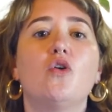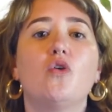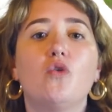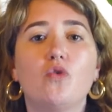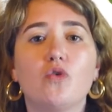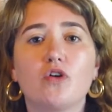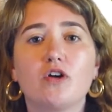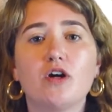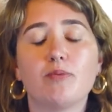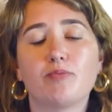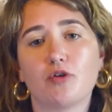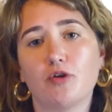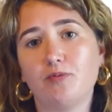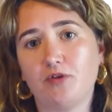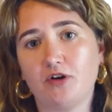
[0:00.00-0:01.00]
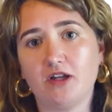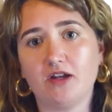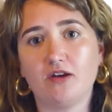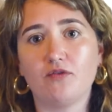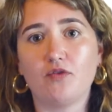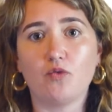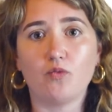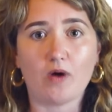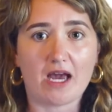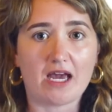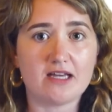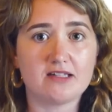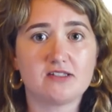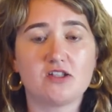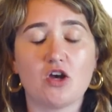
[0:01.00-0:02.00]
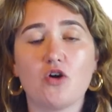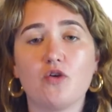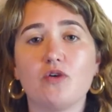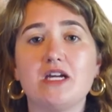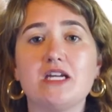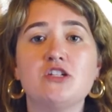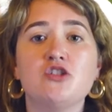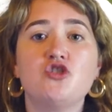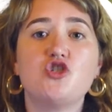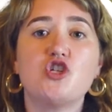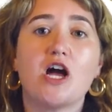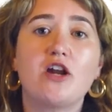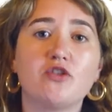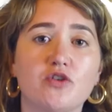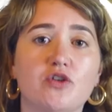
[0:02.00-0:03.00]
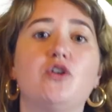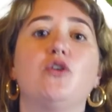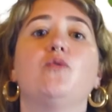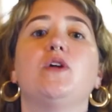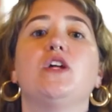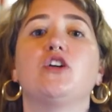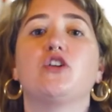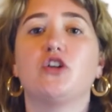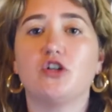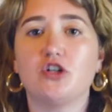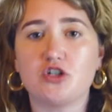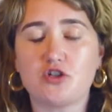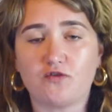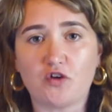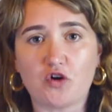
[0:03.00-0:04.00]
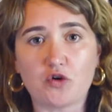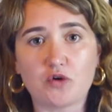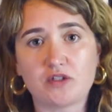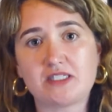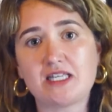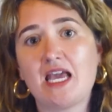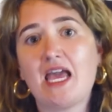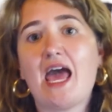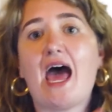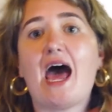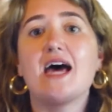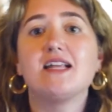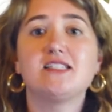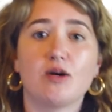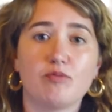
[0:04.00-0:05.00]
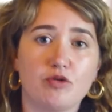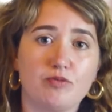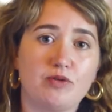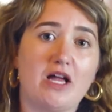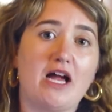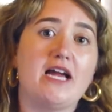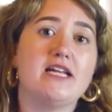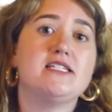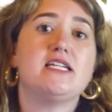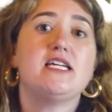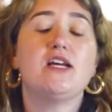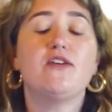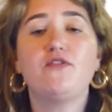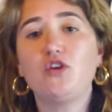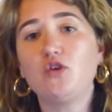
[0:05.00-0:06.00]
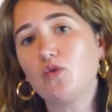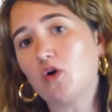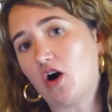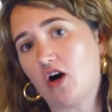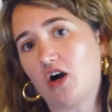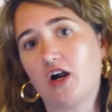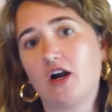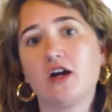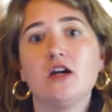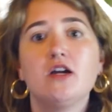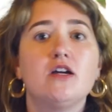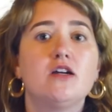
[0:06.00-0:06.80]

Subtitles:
or appropriative way. So in general, we encourage folks at DoubleBlind, if you are